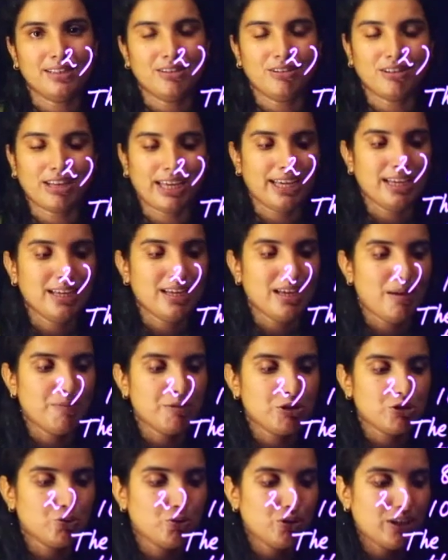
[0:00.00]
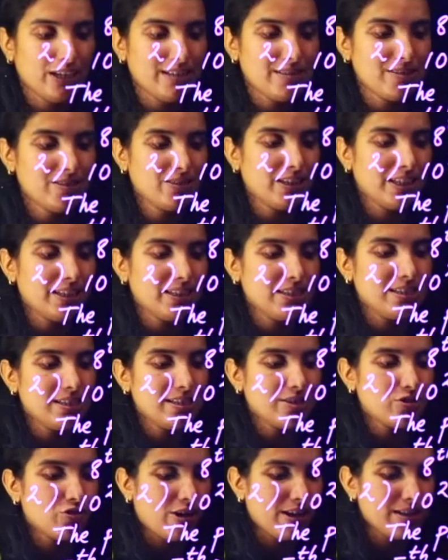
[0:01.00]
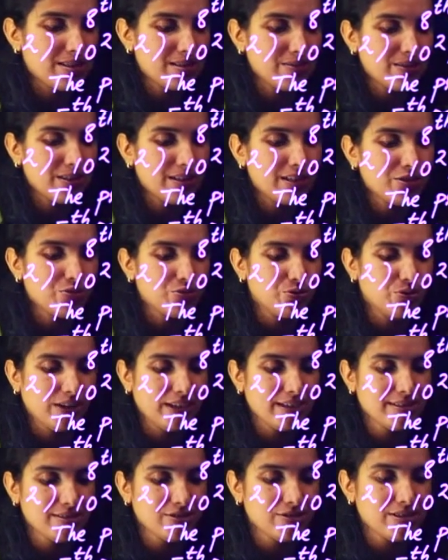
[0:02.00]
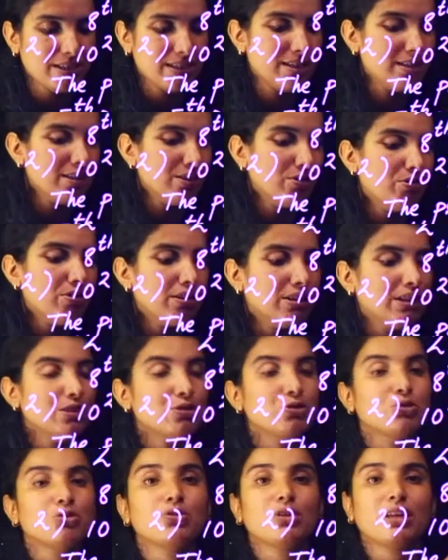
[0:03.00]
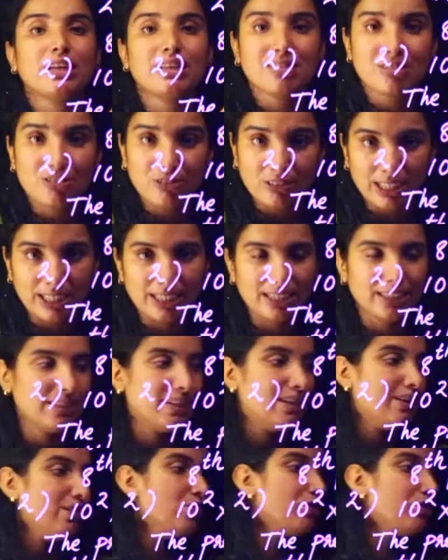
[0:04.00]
Okay, 2 raised to 10 into twice, 2 raised to 10 into 2 raised to 10 is one